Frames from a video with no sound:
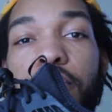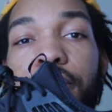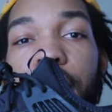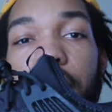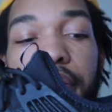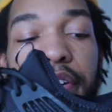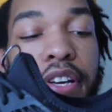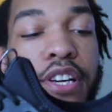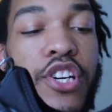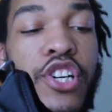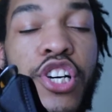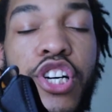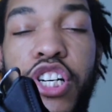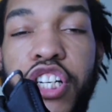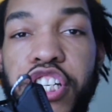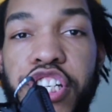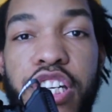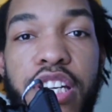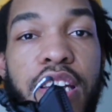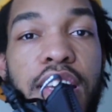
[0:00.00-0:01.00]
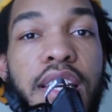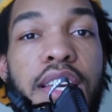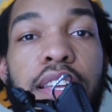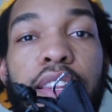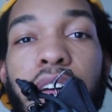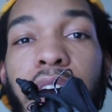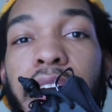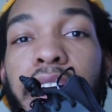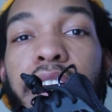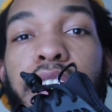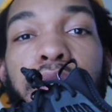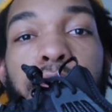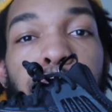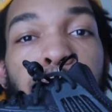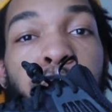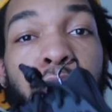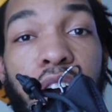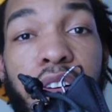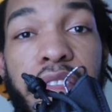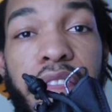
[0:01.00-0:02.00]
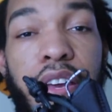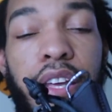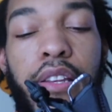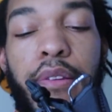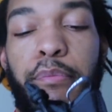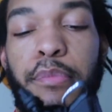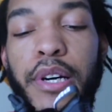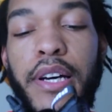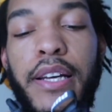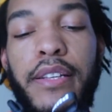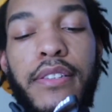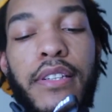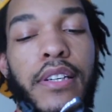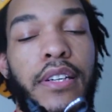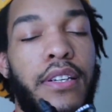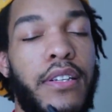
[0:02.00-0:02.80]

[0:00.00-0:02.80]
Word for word: very cushiony, like perfect. But